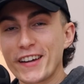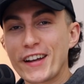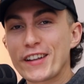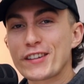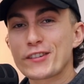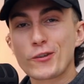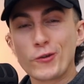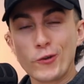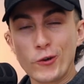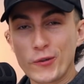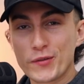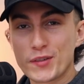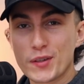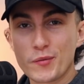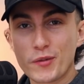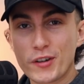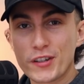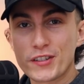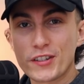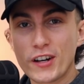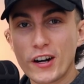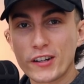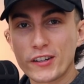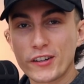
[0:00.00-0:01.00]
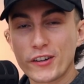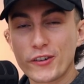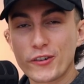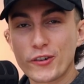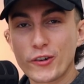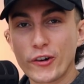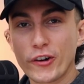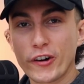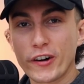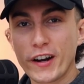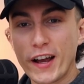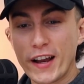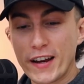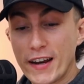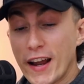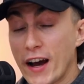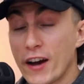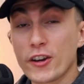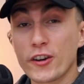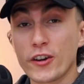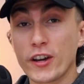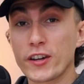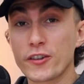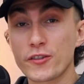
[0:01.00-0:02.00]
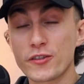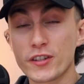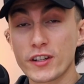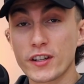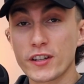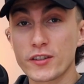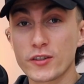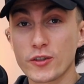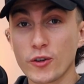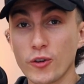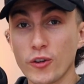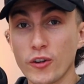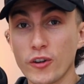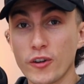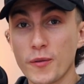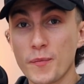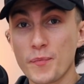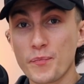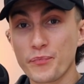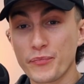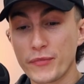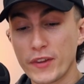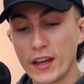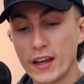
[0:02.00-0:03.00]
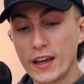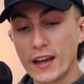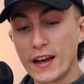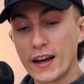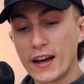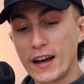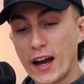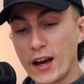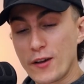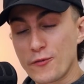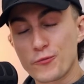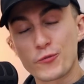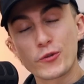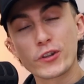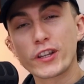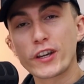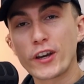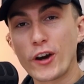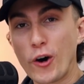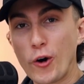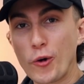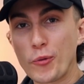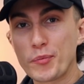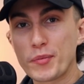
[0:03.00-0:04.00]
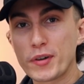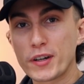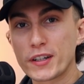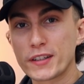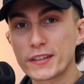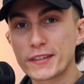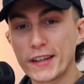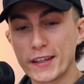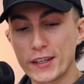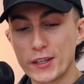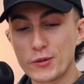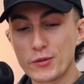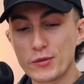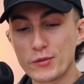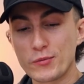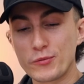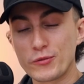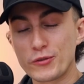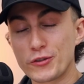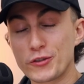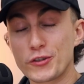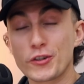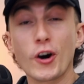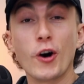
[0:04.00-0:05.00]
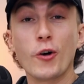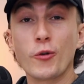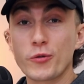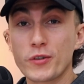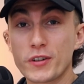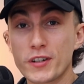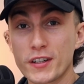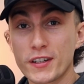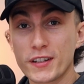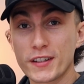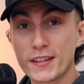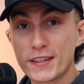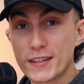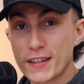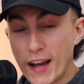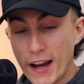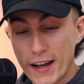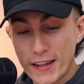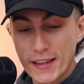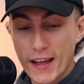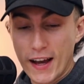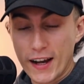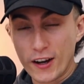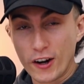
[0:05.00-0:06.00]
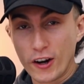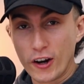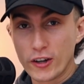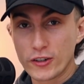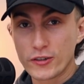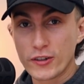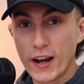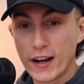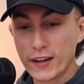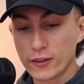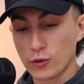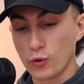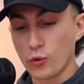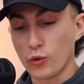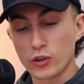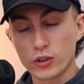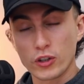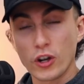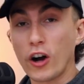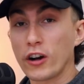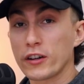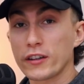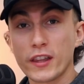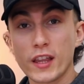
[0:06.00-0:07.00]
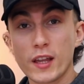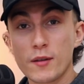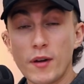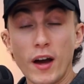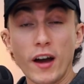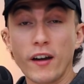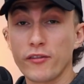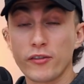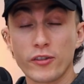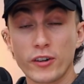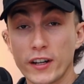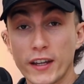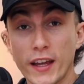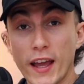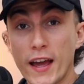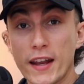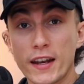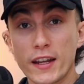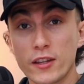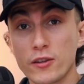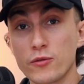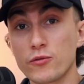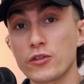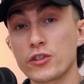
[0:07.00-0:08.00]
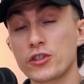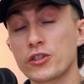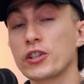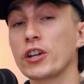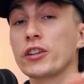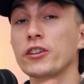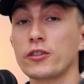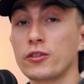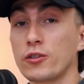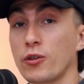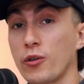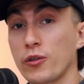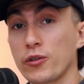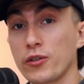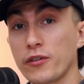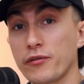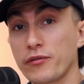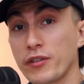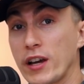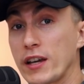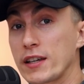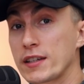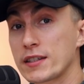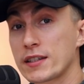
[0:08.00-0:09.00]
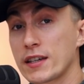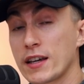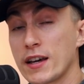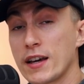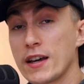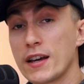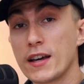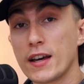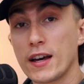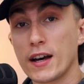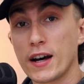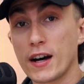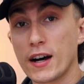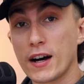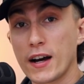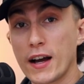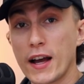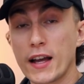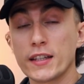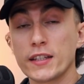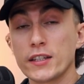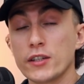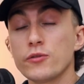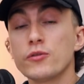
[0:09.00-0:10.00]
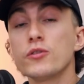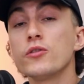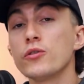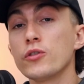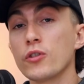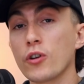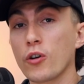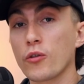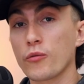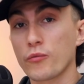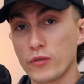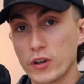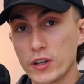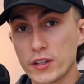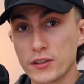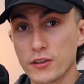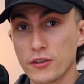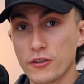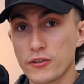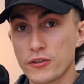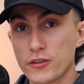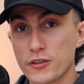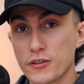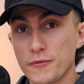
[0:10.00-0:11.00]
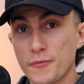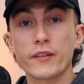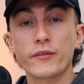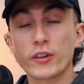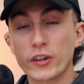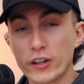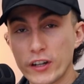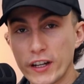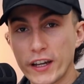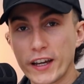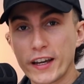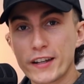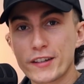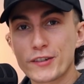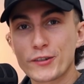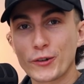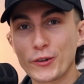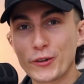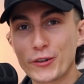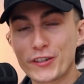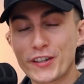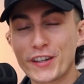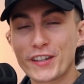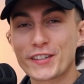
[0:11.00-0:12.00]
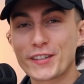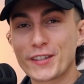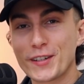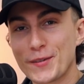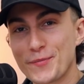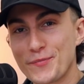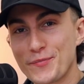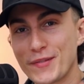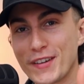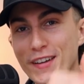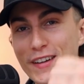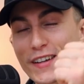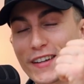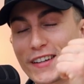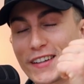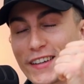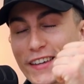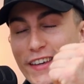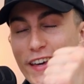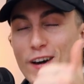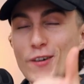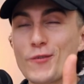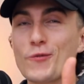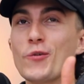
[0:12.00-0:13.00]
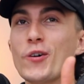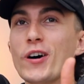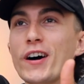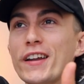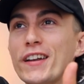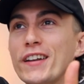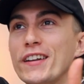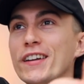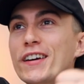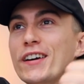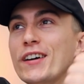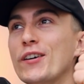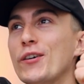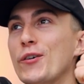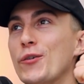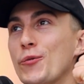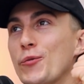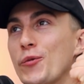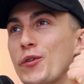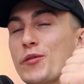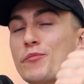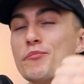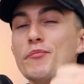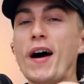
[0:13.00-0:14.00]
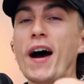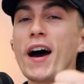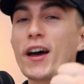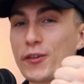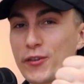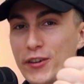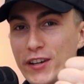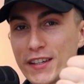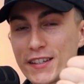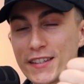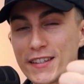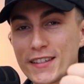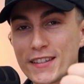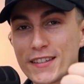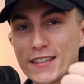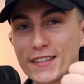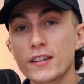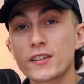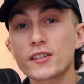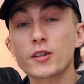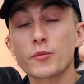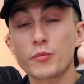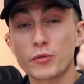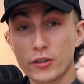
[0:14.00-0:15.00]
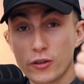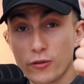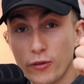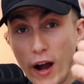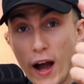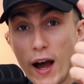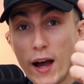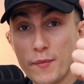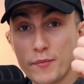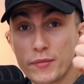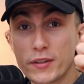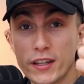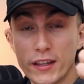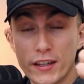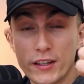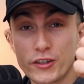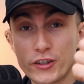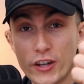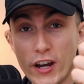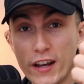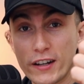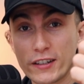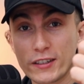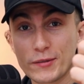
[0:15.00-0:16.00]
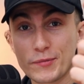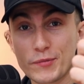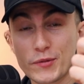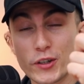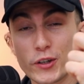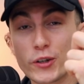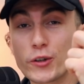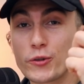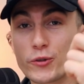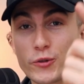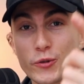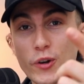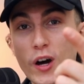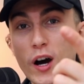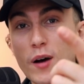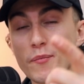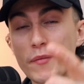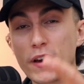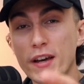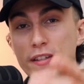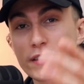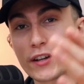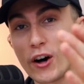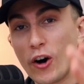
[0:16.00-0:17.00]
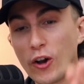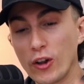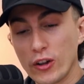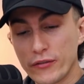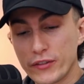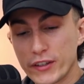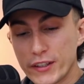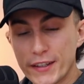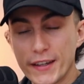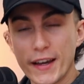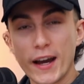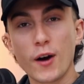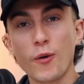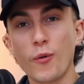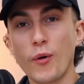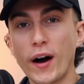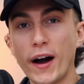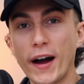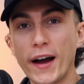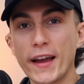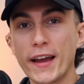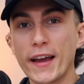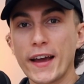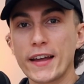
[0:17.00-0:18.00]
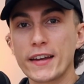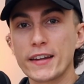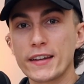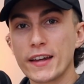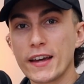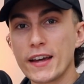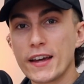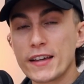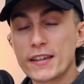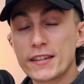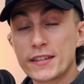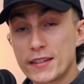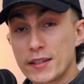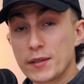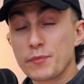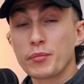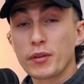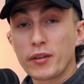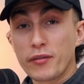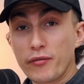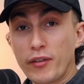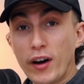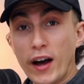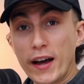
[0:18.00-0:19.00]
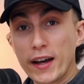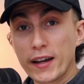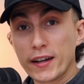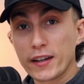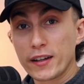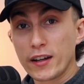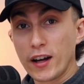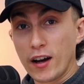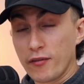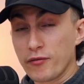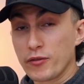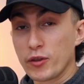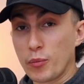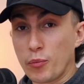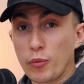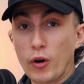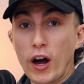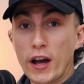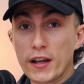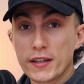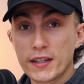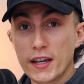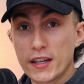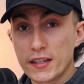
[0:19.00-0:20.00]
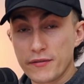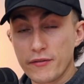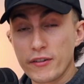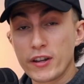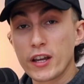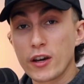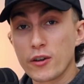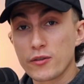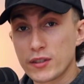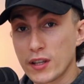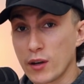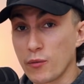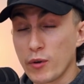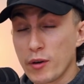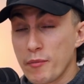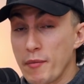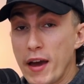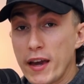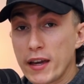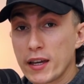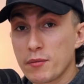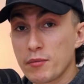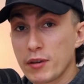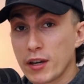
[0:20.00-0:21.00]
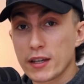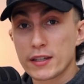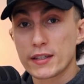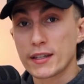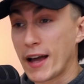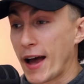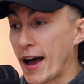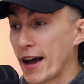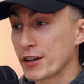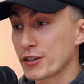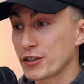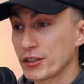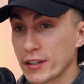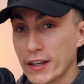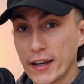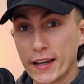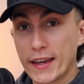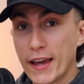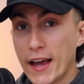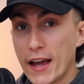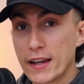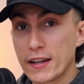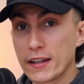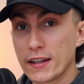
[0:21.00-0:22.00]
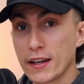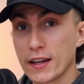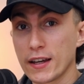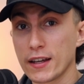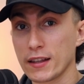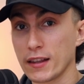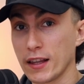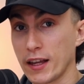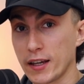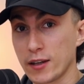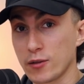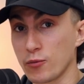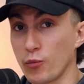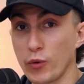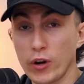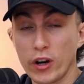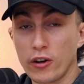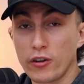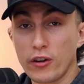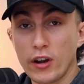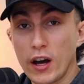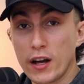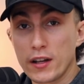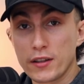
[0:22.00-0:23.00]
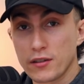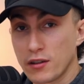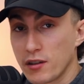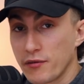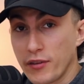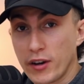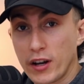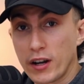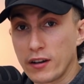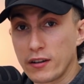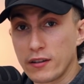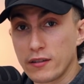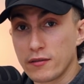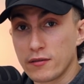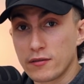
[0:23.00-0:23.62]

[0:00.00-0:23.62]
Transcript: It's cool if someone does knock on your door and now you're interested in solar. I really hope that you don't sign that contract or talk to them ever again, and you just shut the door in their face, uh, and you do your own research. If you're going to get a solar system, get one with batteries. Subscribe to this channel so you do not miss all of the D I Y and simplifying of the process videos that we make, because actually, again, like, we are not certified